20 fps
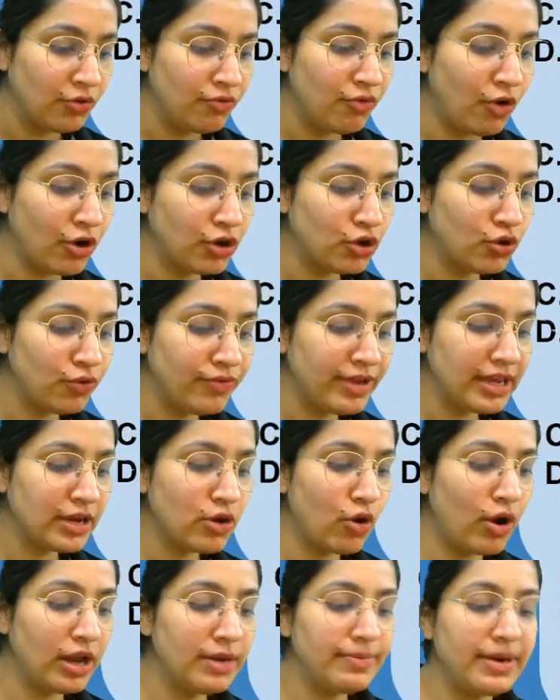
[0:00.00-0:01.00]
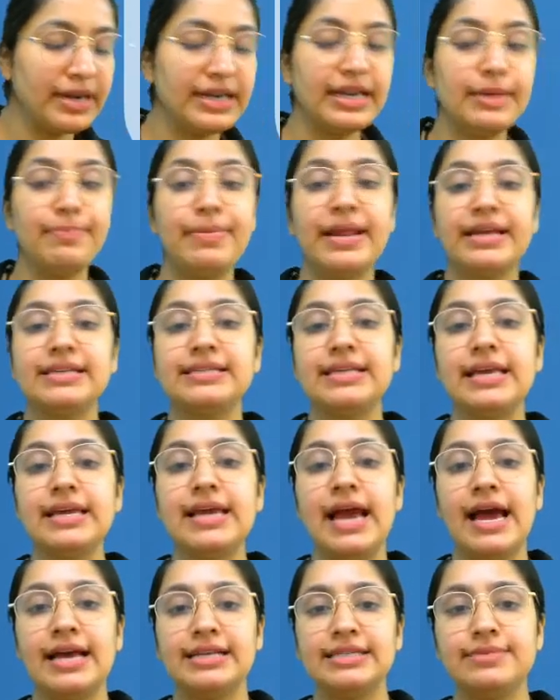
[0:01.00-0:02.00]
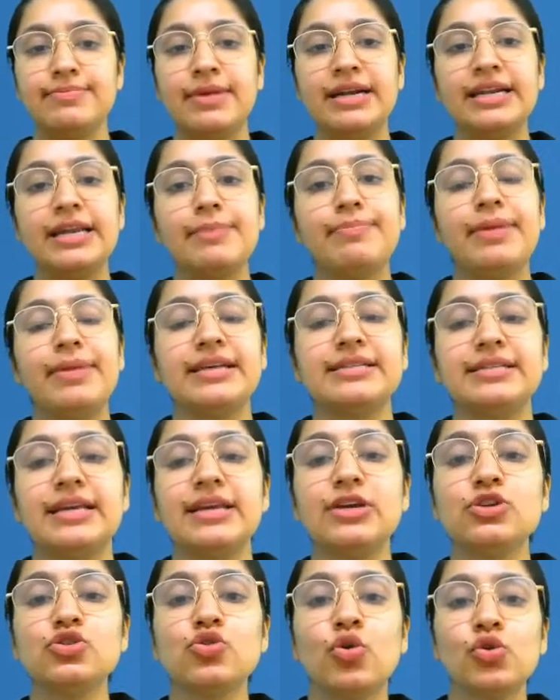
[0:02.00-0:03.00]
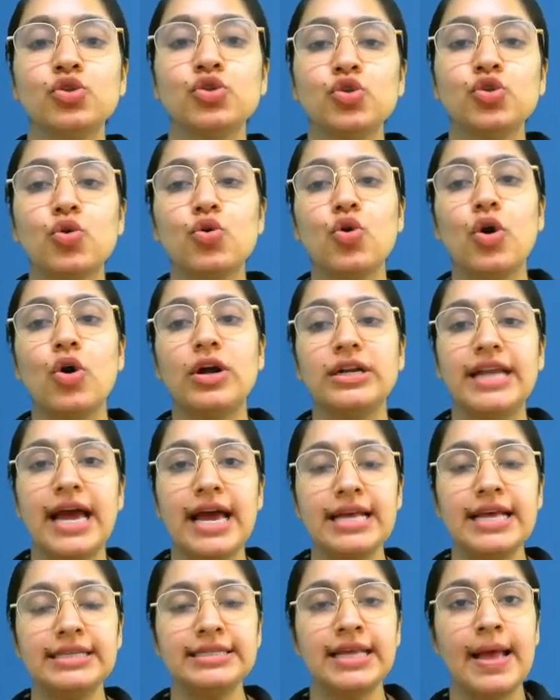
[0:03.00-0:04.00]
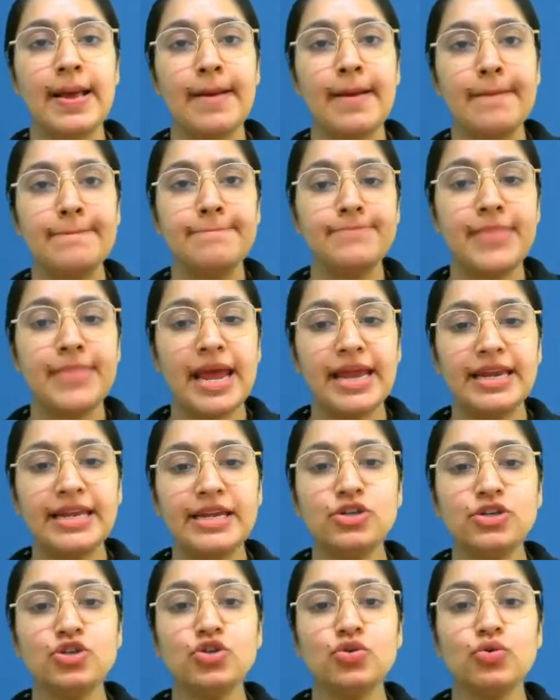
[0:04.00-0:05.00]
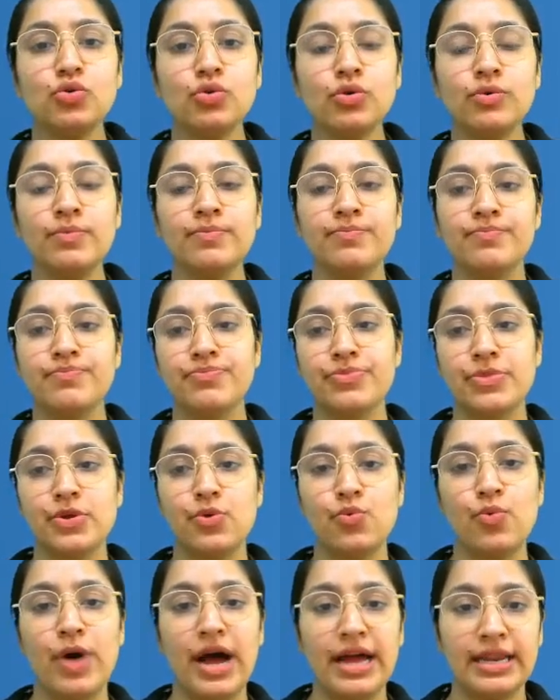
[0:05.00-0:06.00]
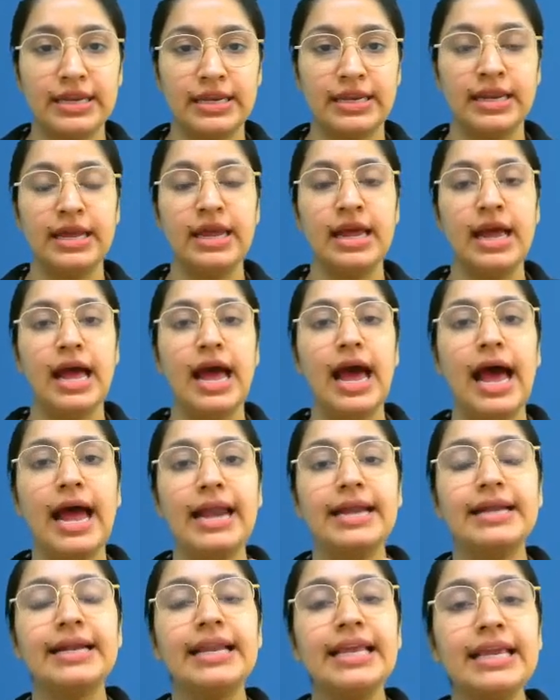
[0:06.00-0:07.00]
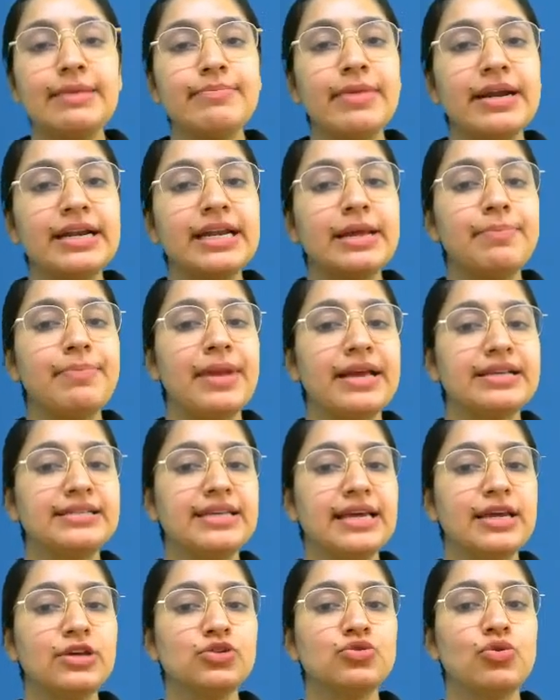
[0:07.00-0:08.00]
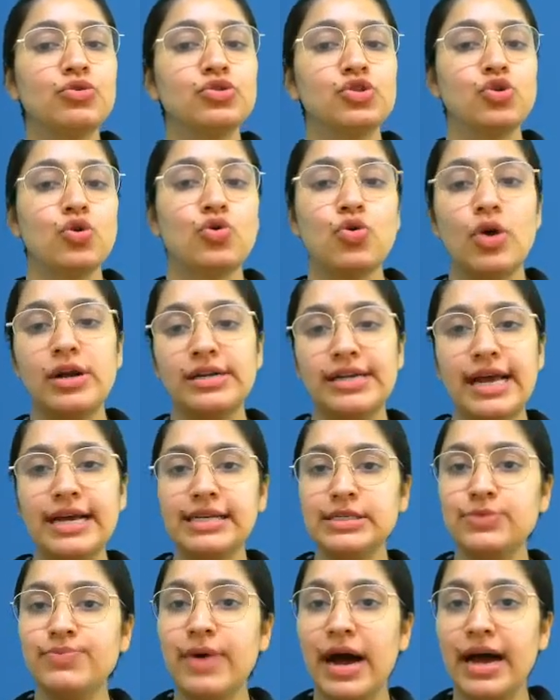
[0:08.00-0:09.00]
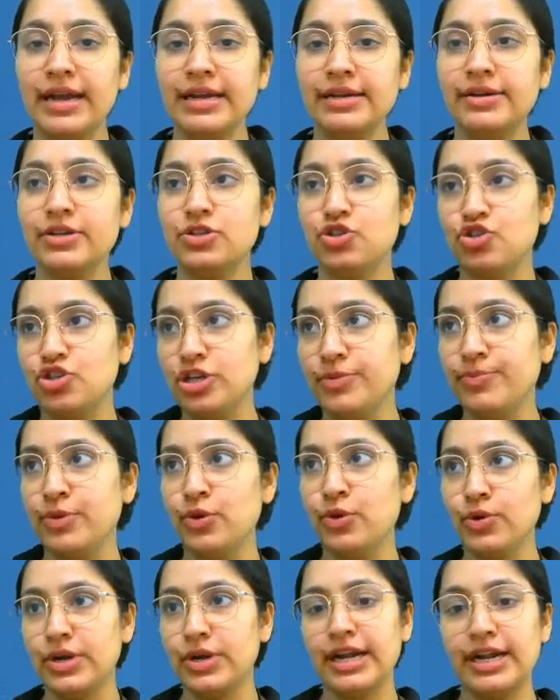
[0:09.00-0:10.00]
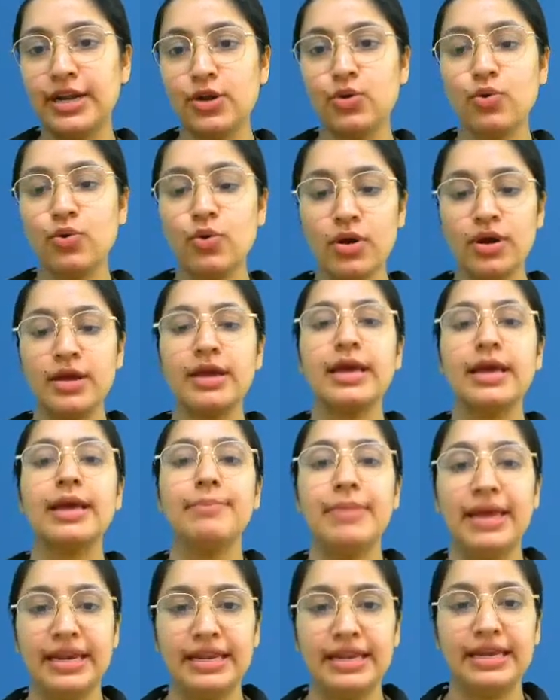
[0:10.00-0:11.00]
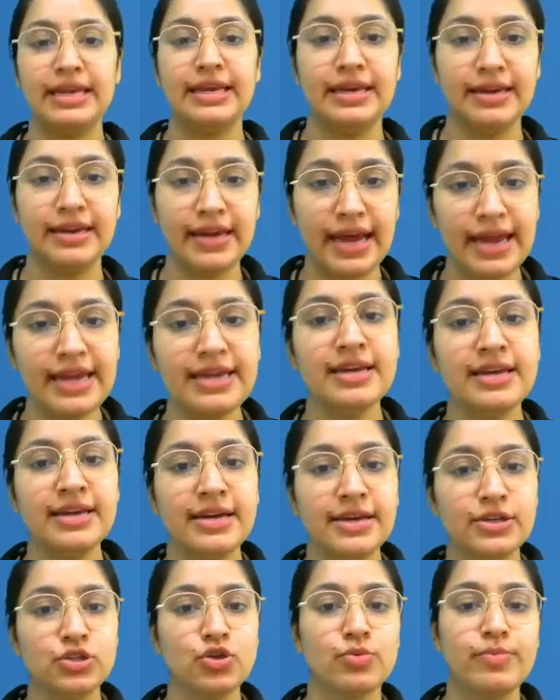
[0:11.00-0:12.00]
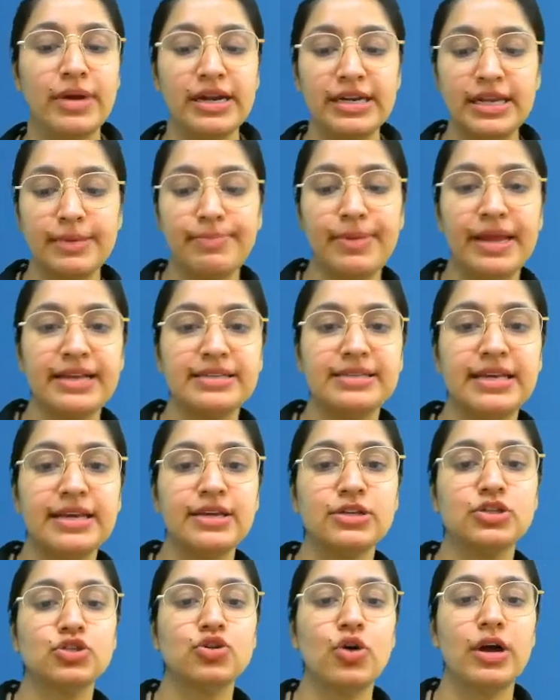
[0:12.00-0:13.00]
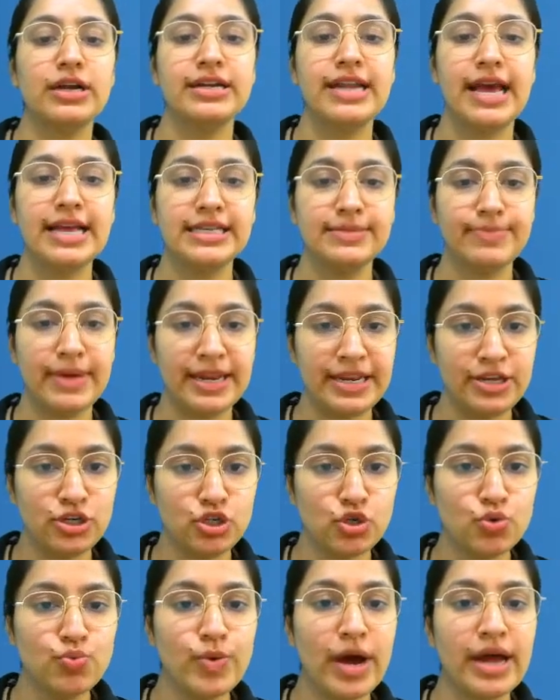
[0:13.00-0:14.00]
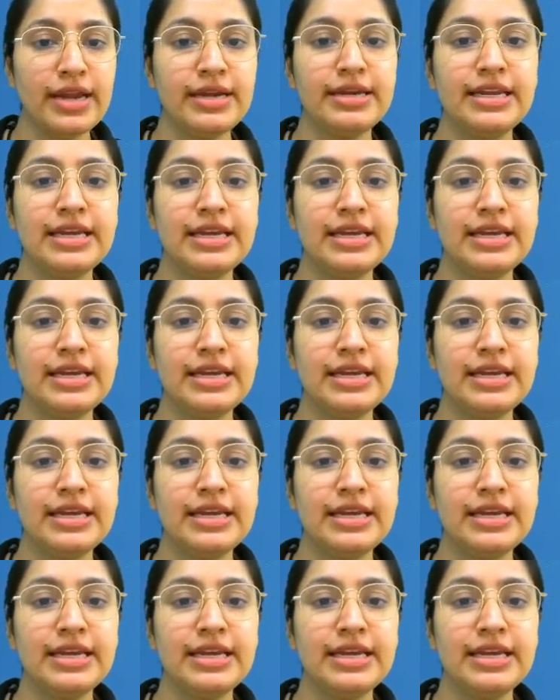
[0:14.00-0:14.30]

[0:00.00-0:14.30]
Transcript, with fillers: what do we call multiplexing as? Multiplexing is also called as many to one, and demultiplexing is also called as one distributed to many, right? So multiplexing is called as many to one,